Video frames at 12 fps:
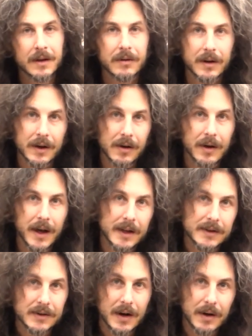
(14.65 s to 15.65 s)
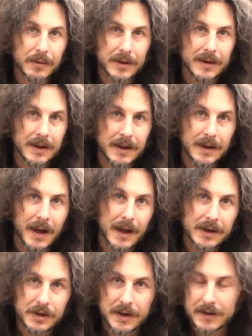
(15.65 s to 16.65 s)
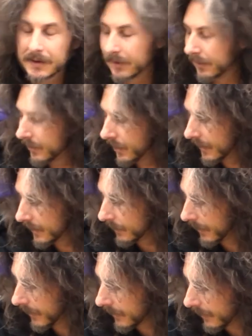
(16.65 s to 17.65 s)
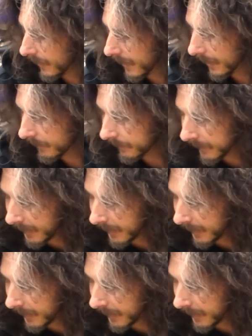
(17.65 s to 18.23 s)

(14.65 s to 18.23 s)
We're going to go ahead and start with the K&J Solutions wheels over here.